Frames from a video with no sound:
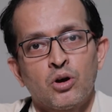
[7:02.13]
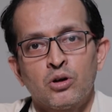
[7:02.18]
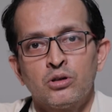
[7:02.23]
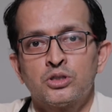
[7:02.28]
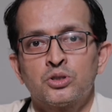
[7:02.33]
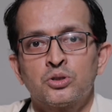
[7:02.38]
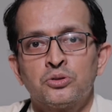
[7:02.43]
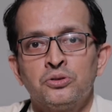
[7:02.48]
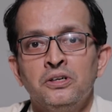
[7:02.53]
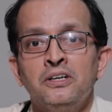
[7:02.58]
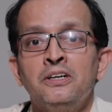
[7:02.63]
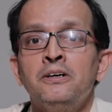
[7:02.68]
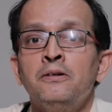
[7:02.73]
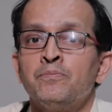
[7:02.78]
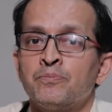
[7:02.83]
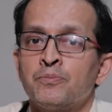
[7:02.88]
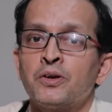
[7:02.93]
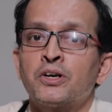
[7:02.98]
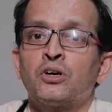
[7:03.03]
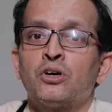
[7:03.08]
also
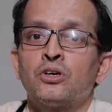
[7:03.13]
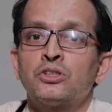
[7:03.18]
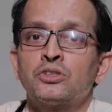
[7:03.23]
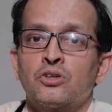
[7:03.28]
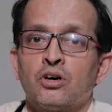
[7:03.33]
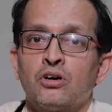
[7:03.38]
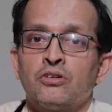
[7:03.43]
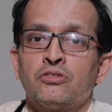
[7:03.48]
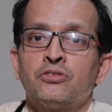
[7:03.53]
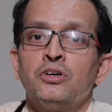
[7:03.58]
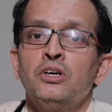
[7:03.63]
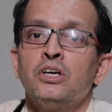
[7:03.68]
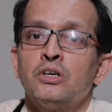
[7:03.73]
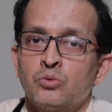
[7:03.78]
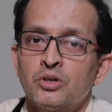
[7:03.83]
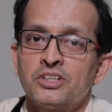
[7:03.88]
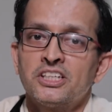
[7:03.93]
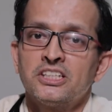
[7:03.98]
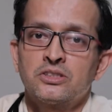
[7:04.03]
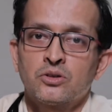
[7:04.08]
because of
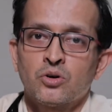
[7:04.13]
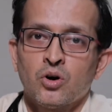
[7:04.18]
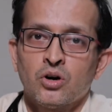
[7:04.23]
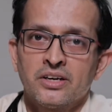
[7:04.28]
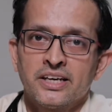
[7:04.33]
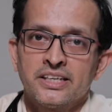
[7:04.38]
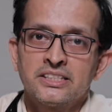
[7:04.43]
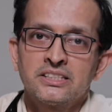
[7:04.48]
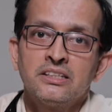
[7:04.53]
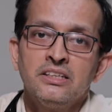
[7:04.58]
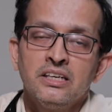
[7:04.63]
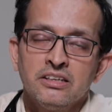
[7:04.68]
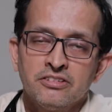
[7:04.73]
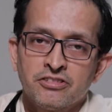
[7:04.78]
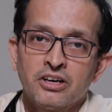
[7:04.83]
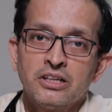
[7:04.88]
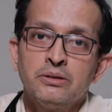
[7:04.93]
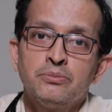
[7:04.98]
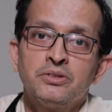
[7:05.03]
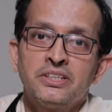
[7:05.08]
what is called as
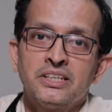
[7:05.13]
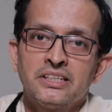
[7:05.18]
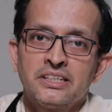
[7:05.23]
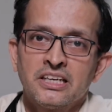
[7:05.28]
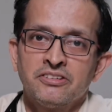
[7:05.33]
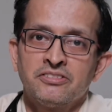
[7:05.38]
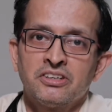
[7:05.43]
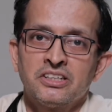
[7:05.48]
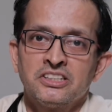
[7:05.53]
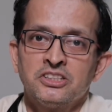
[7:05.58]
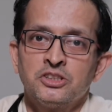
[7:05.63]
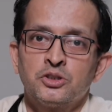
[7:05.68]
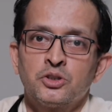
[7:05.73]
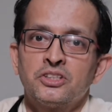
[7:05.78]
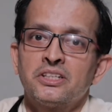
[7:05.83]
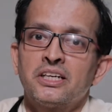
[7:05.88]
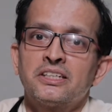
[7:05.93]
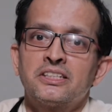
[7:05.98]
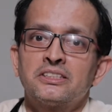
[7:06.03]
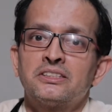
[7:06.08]
fulminant liver injury,
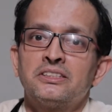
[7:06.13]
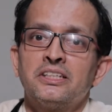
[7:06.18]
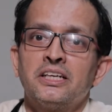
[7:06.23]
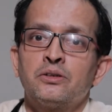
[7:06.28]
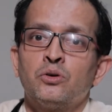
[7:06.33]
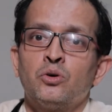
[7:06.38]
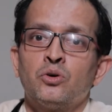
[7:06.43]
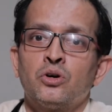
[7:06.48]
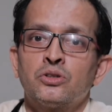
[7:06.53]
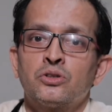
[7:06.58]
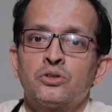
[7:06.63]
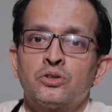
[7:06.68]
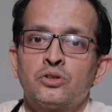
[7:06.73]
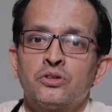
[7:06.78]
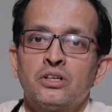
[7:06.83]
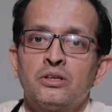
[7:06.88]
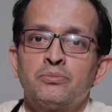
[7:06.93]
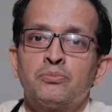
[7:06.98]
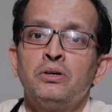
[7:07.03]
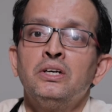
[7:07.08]
that is they go on to
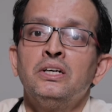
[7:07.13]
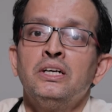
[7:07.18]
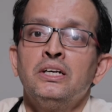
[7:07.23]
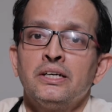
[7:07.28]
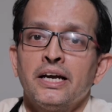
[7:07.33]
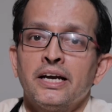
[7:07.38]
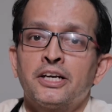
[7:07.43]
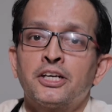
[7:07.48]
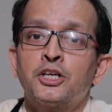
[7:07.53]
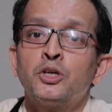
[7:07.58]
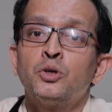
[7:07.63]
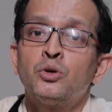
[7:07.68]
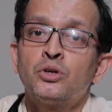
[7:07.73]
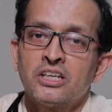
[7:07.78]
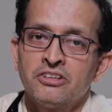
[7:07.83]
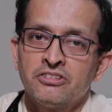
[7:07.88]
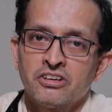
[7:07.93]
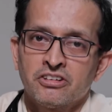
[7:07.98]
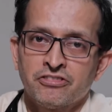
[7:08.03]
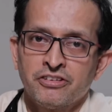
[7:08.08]
develop acute
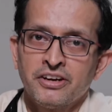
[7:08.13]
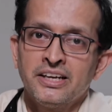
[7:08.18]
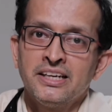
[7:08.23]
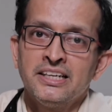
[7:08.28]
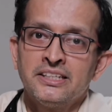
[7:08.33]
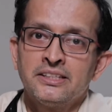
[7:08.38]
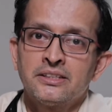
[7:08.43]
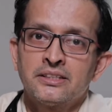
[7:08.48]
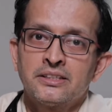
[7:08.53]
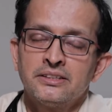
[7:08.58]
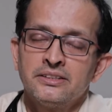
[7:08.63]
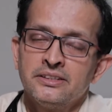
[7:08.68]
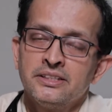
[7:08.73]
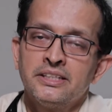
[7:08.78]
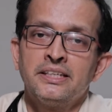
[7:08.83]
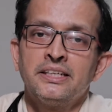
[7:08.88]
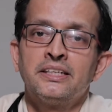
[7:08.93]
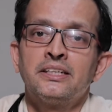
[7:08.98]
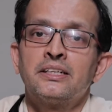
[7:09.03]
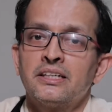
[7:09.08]
liver failure
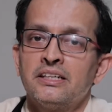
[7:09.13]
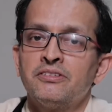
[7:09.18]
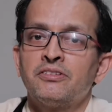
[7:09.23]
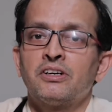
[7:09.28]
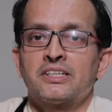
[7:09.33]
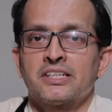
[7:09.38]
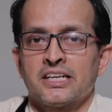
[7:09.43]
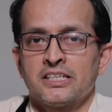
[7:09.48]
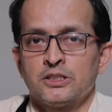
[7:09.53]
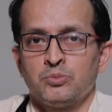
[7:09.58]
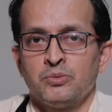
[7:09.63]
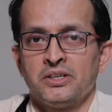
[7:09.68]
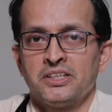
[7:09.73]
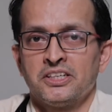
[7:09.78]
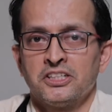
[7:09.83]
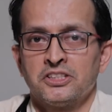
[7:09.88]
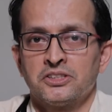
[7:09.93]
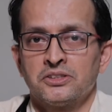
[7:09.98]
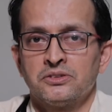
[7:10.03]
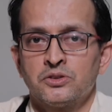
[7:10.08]
needing liver
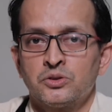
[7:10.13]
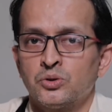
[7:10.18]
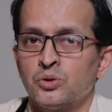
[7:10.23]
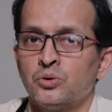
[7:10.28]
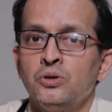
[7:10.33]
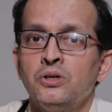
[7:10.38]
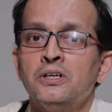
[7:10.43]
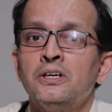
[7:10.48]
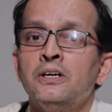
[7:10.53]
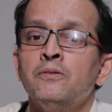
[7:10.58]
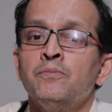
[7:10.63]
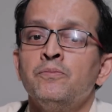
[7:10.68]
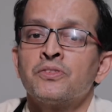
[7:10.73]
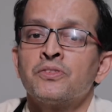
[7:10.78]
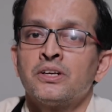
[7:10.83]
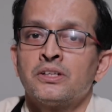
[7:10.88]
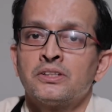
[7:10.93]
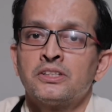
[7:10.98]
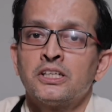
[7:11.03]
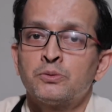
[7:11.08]
transplantation. So
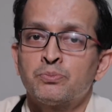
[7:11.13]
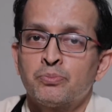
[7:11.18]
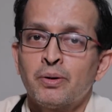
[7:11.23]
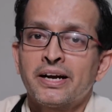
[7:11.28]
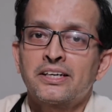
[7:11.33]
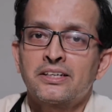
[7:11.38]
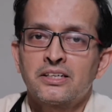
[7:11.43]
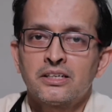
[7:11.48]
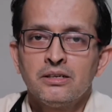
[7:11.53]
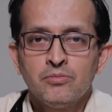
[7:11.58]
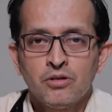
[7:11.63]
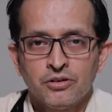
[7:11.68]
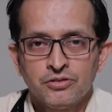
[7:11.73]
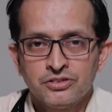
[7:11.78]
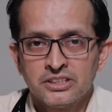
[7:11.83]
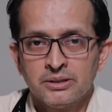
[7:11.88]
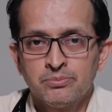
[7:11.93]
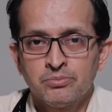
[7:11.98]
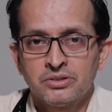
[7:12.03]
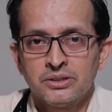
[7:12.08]
the spectrum of
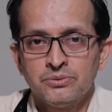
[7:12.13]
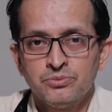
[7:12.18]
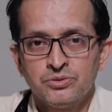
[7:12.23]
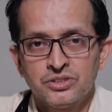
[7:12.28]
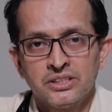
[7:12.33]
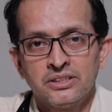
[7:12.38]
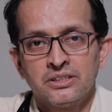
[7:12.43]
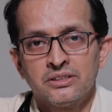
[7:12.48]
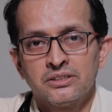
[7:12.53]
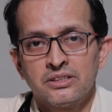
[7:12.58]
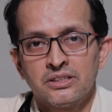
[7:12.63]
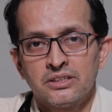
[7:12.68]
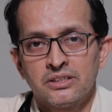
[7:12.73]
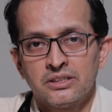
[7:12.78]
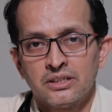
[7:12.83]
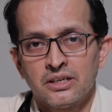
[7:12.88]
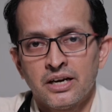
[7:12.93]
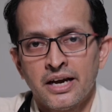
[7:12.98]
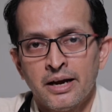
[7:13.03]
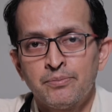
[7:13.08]
symptoms in
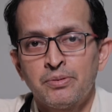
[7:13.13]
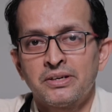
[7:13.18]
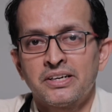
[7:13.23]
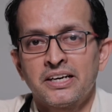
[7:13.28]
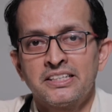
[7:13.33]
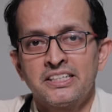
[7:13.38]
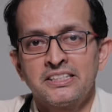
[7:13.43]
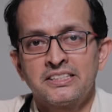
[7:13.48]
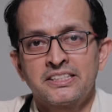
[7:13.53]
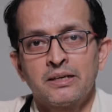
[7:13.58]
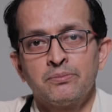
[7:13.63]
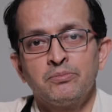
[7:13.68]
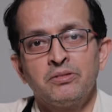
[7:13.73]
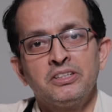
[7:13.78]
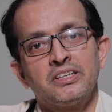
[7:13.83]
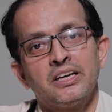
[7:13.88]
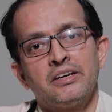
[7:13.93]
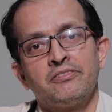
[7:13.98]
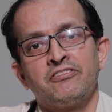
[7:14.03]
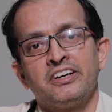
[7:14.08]
hepatitis can
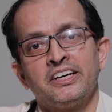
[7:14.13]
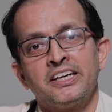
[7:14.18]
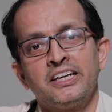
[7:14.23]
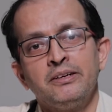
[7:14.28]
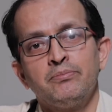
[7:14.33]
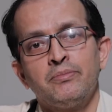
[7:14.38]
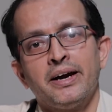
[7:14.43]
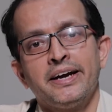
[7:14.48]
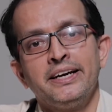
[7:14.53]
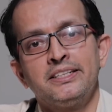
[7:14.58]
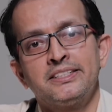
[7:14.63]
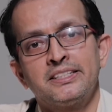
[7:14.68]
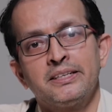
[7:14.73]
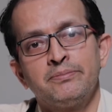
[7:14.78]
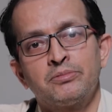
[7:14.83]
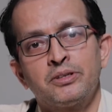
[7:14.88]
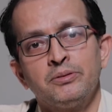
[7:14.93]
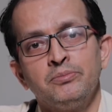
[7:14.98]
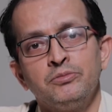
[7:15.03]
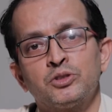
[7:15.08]
be a very mild
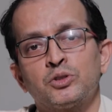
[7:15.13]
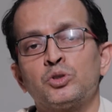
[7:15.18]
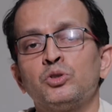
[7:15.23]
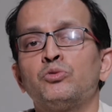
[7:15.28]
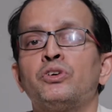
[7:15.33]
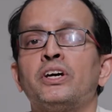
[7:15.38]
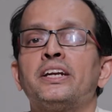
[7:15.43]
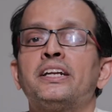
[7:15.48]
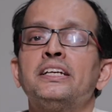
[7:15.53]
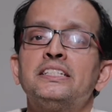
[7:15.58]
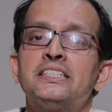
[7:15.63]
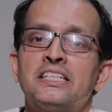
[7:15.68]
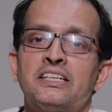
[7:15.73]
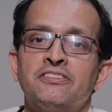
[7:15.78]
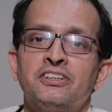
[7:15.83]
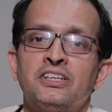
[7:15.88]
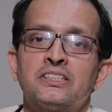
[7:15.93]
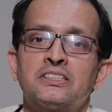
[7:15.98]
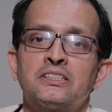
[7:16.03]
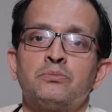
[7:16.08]
symptoms to very
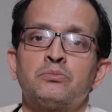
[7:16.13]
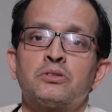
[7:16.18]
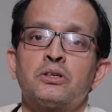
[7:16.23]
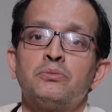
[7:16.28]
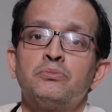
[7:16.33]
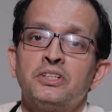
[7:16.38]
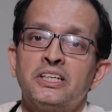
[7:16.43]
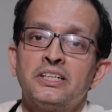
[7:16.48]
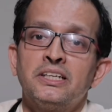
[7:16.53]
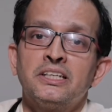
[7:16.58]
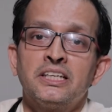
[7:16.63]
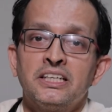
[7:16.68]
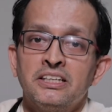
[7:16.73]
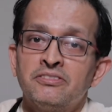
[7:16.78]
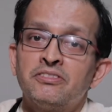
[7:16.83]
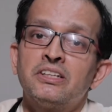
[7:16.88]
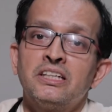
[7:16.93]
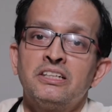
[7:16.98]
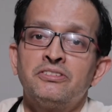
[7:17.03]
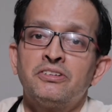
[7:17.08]
severe symptom needing
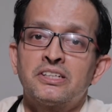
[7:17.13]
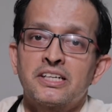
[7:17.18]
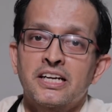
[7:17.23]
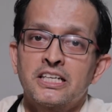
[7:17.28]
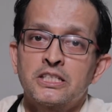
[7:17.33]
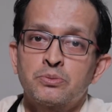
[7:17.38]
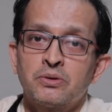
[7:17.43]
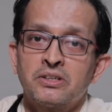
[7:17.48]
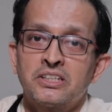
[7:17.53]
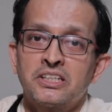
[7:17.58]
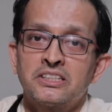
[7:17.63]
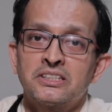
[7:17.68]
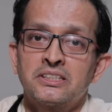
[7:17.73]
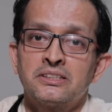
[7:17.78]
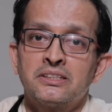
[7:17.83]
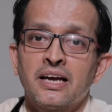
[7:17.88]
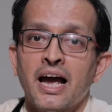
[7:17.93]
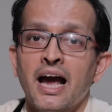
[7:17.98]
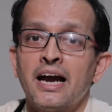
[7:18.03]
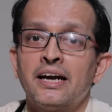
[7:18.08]
even liver
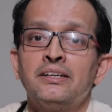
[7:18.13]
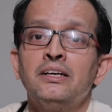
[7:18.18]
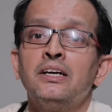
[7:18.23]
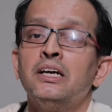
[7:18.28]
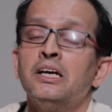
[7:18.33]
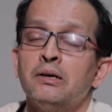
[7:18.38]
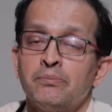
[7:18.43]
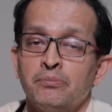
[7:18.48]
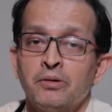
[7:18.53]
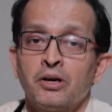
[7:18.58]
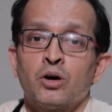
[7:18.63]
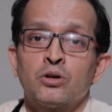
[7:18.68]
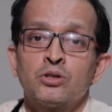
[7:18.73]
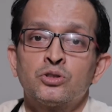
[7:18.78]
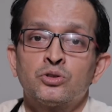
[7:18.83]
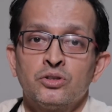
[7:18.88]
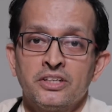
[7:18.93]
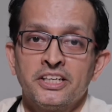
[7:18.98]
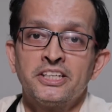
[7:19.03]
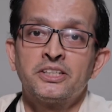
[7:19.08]
transplantation and may
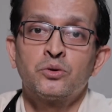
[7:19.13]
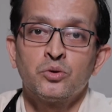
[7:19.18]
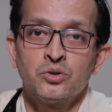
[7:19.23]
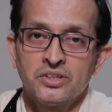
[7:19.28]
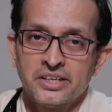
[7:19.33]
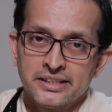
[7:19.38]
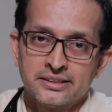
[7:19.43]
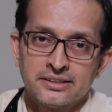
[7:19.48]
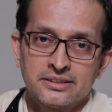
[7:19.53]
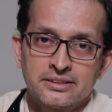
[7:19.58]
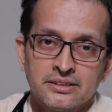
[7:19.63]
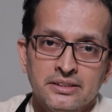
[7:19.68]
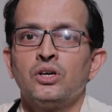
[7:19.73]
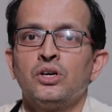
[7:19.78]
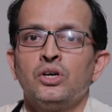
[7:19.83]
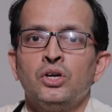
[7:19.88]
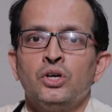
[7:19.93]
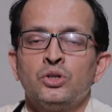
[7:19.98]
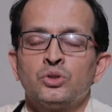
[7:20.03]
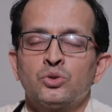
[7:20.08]
also lead to death.
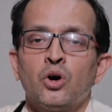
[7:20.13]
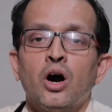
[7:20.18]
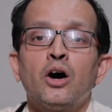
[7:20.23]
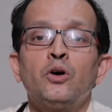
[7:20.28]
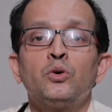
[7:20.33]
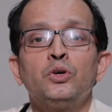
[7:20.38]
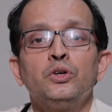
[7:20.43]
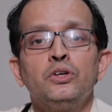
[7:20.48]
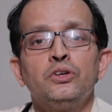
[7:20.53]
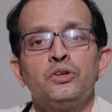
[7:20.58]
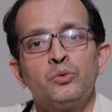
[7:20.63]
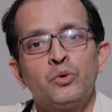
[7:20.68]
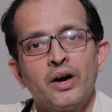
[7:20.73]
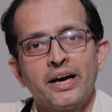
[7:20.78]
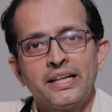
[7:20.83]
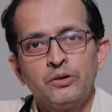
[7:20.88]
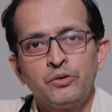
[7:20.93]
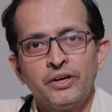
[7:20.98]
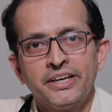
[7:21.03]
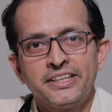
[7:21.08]
So how do you
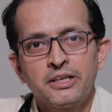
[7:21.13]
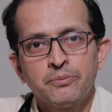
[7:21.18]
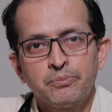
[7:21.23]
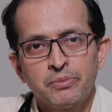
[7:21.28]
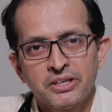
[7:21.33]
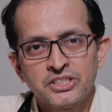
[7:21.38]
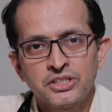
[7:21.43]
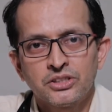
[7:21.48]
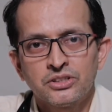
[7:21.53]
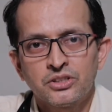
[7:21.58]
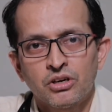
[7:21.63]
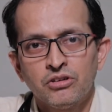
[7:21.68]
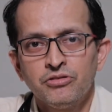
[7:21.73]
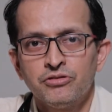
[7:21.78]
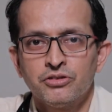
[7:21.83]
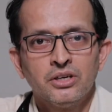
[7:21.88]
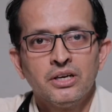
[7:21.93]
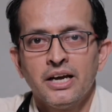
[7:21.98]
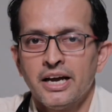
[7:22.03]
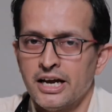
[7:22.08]
evaluate a patient of
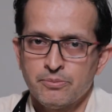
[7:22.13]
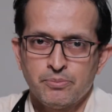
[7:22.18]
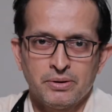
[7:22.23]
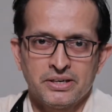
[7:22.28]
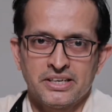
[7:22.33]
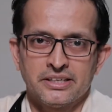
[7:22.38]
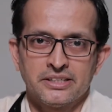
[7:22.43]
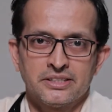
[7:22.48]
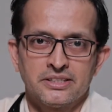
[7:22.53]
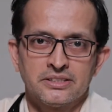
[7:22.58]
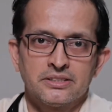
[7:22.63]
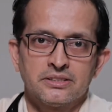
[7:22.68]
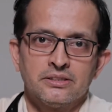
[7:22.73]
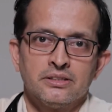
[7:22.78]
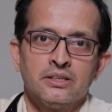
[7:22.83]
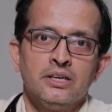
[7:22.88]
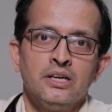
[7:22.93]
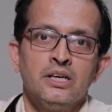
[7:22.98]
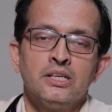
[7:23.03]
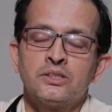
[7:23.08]
hepatitis?
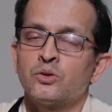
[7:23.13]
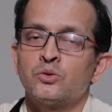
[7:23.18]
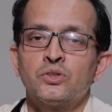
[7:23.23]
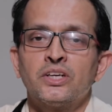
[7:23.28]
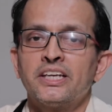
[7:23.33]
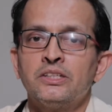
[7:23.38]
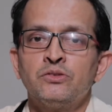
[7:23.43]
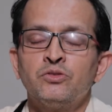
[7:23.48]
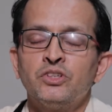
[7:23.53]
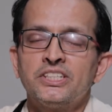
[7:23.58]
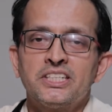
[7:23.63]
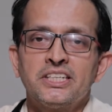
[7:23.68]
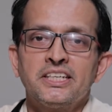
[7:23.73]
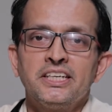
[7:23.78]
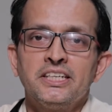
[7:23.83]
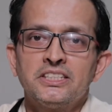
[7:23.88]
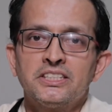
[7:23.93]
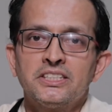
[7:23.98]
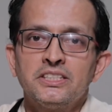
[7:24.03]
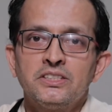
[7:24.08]
Now the
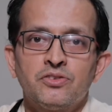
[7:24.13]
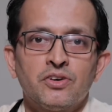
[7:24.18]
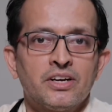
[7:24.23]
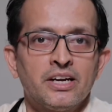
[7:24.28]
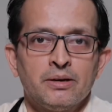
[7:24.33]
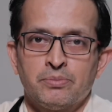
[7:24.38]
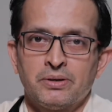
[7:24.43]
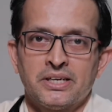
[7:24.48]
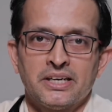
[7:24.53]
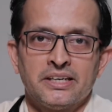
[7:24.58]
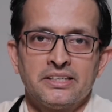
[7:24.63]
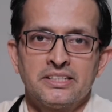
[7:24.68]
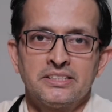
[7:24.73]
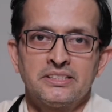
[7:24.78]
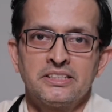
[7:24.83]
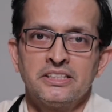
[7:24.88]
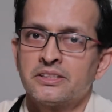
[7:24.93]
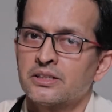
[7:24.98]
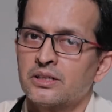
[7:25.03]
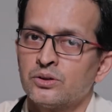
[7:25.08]
investigations for hepatitis
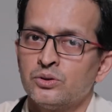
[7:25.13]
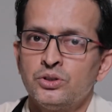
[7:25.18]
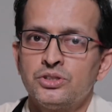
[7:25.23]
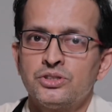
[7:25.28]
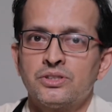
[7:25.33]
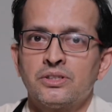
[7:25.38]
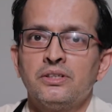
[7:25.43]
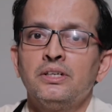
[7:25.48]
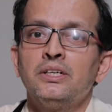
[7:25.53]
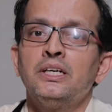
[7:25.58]
includes